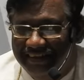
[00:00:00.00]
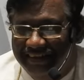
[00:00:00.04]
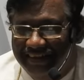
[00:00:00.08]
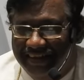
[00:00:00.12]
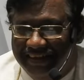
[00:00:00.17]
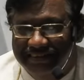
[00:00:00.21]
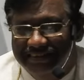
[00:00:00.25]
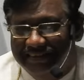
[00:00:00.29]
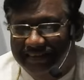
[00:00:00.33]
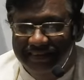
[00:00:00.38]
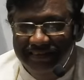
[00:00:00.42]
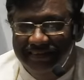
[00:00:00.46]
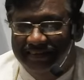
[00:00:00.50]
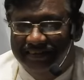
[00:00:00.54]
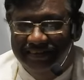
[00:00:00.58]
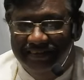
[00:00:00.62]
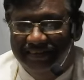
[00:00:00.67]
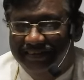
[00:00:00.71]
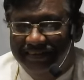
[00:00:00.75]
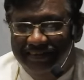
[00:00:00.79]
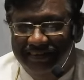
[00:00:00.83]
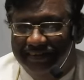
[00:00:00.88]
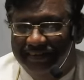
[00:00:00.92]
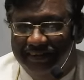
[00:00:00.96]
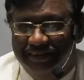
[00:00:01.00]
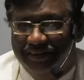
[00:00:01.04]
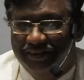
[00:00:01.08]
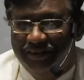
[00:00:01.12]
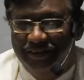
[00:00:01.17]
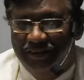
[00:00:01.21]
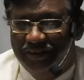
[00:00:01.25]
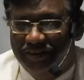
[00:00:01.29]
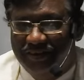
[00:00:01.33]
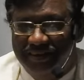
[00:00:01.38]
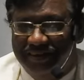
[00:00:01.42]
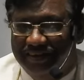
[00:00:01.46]
I said,
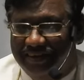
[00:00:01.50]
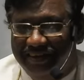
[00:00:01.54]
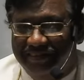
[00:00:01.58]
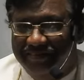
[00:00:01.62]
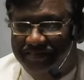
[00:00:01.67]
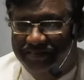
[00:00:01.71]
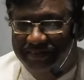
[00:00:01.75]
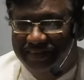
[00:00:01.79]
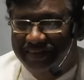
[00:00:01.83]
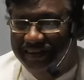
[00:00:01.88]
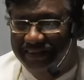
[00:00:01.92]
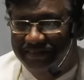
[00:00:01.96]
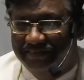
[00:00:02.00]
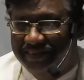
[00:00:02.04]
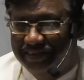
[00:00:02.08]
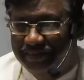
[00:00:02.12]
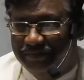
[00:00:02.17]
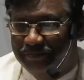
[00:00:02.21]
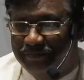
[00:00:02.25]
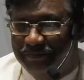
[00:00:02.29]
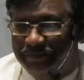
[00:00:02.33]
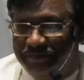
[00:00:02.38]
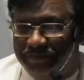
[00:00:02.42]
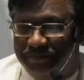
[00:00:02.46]
Lord, I forgive them.